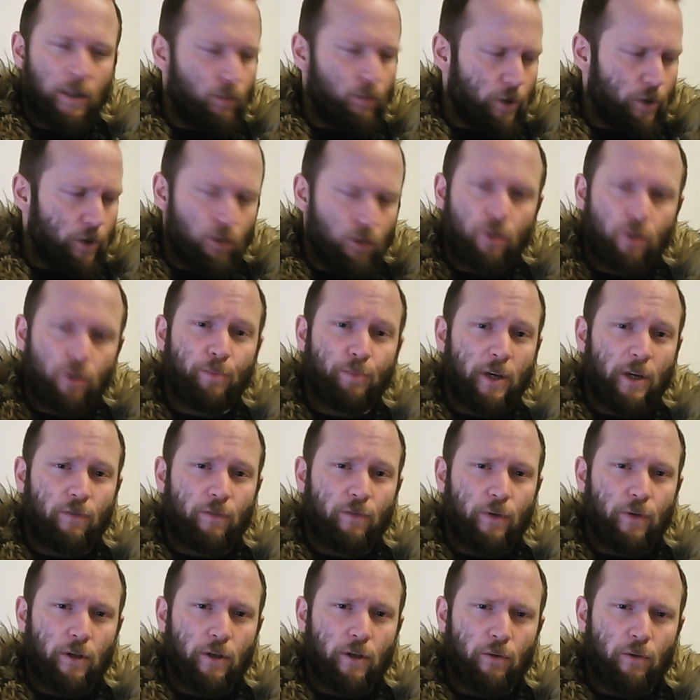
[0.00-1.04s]
when you speak
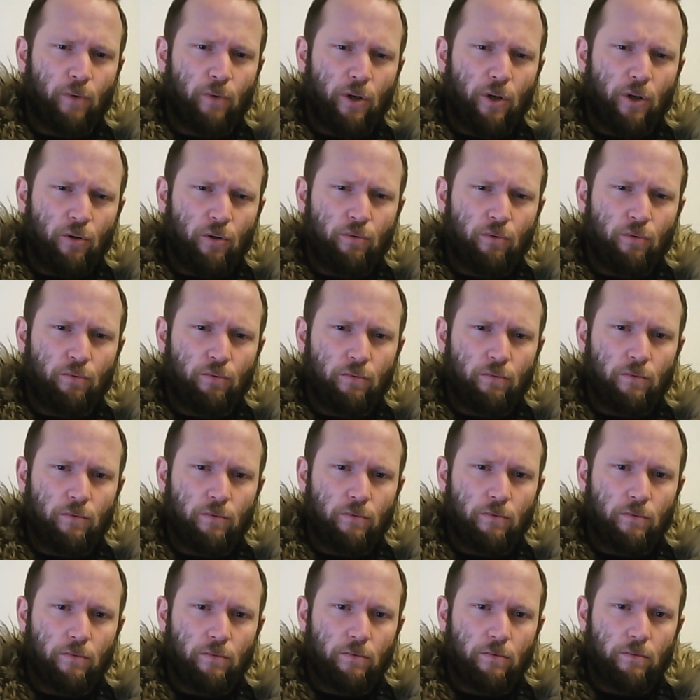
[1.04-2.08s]
freely, when you
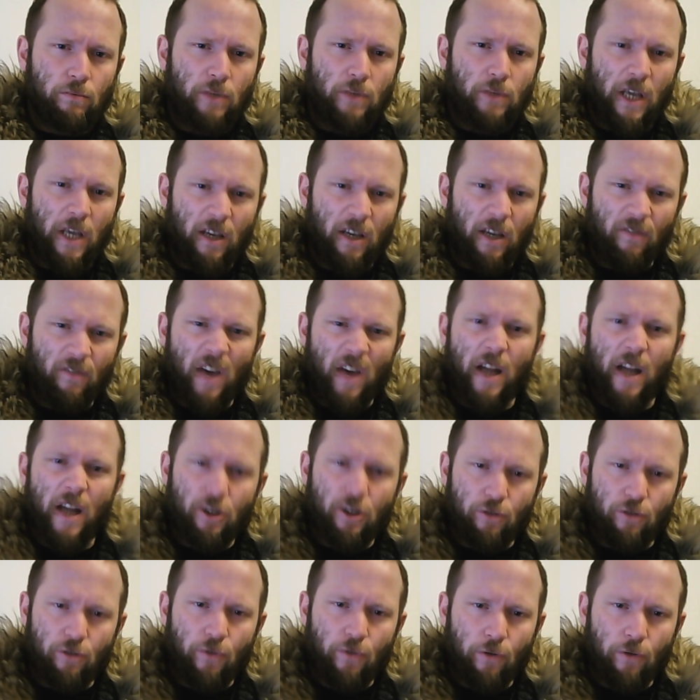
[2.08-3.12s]
take
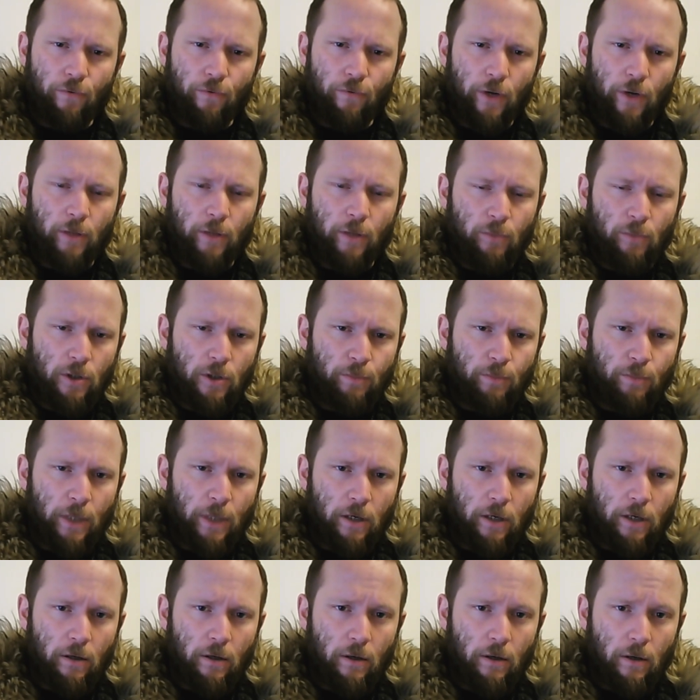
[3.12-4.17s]
advantage of your freedom to
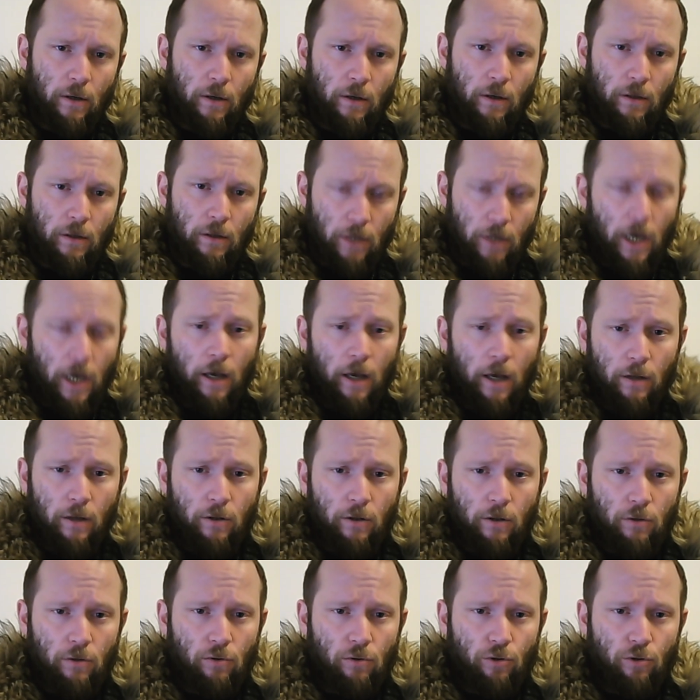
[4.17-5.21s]
speak, yeah,
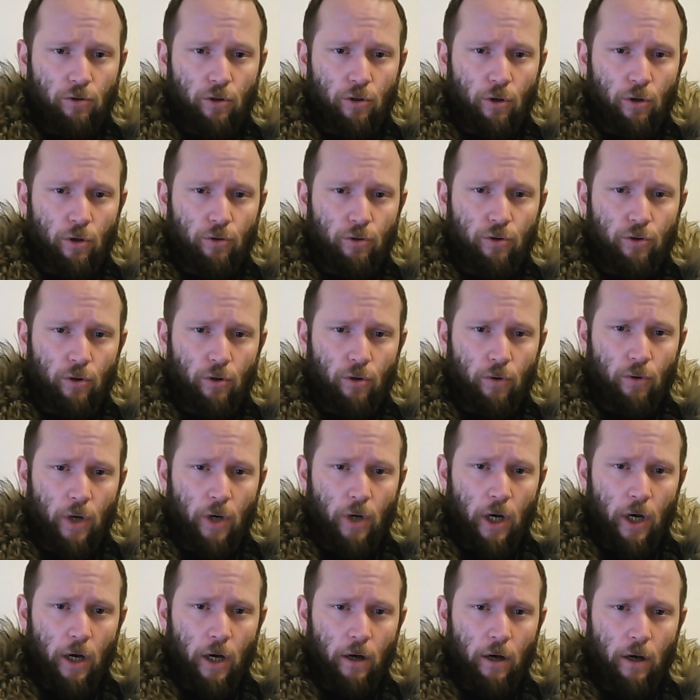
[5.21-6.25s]
you should
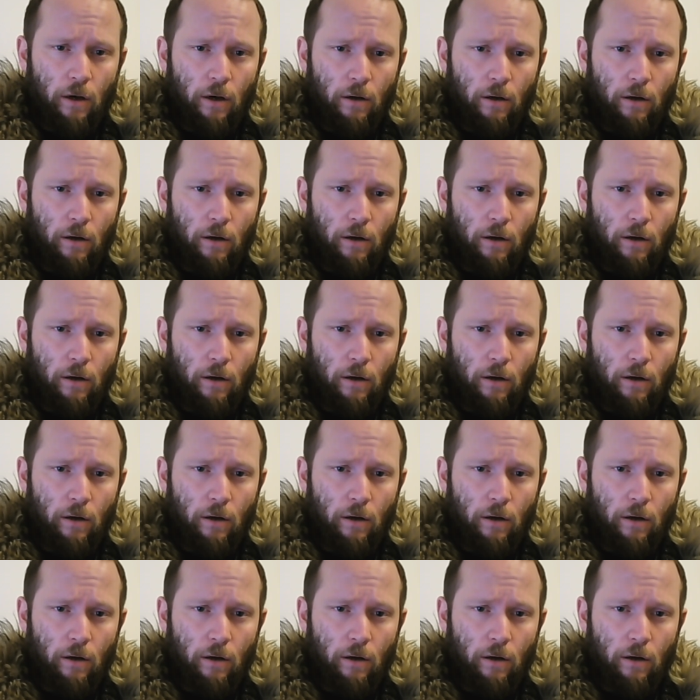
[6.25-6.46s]
also